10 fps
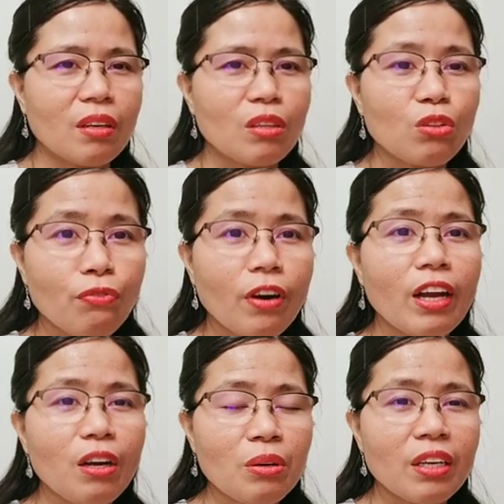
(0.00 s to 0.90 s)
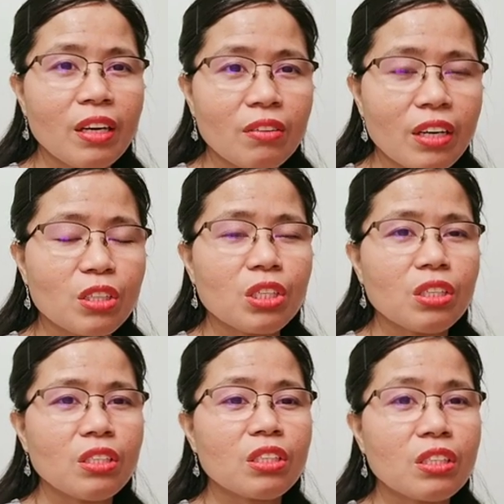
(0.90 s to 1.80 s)
to follow the
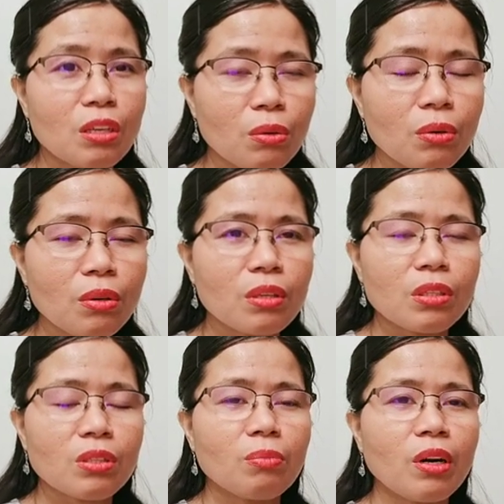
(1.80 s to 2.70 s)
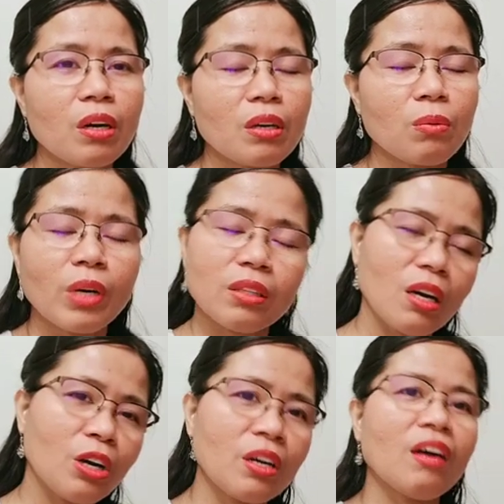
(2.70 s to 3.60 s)
directions, the rules of what
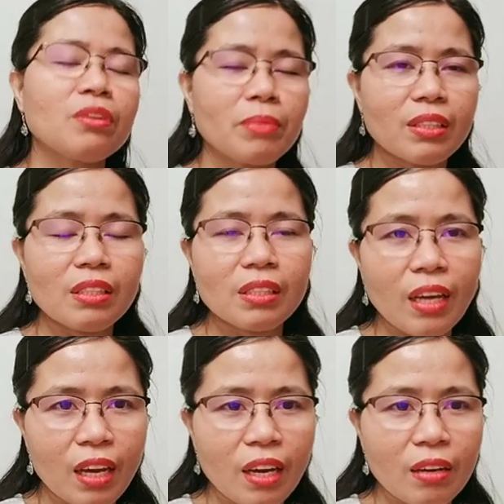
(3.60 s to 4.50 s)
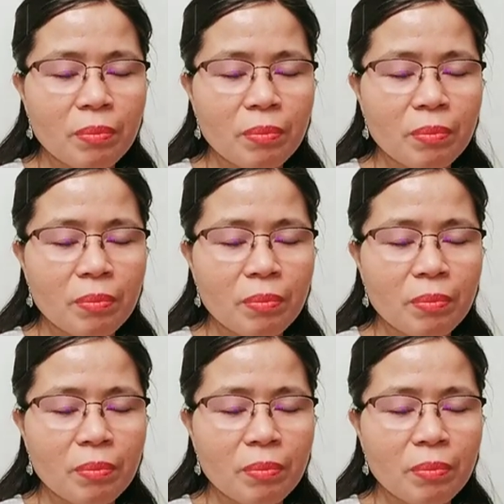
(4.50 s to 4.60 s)
our government is saying,